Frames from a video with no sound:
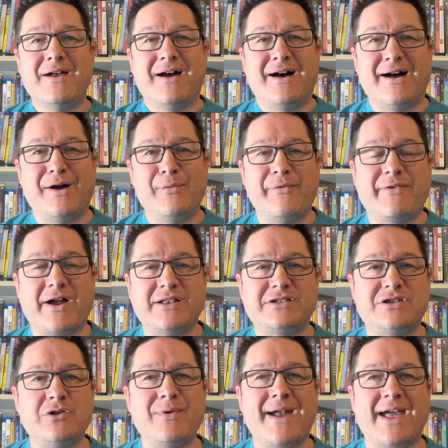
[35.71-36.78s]
Uh, we've got
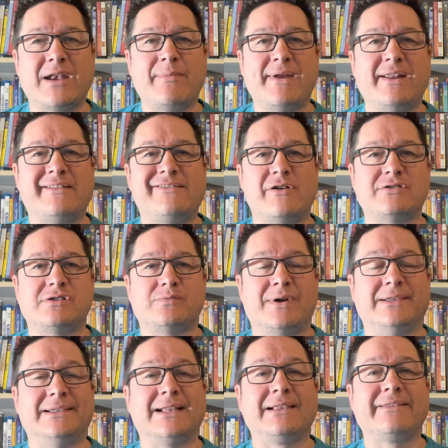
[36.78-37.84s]
two animated shows as
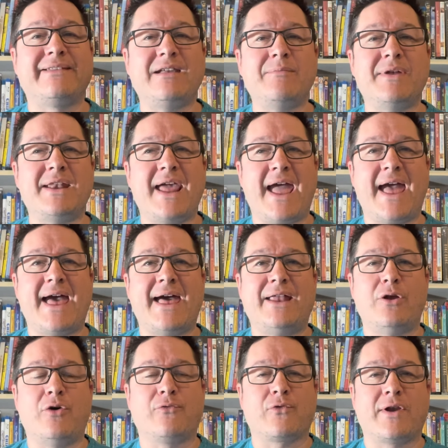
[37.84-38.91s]
well, Little Demon
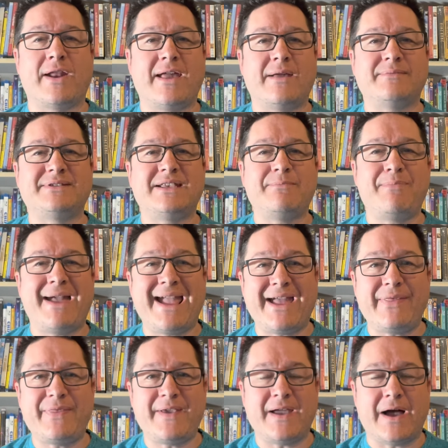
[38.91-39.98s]
and over on AMC
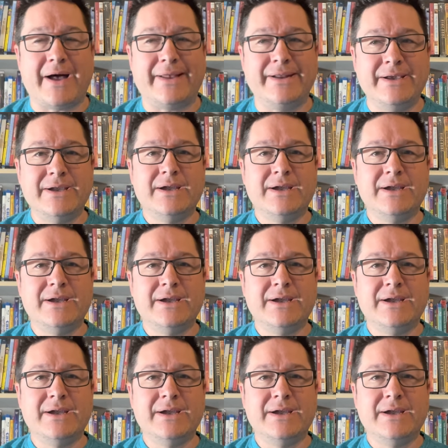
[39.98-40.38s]
Pantheon.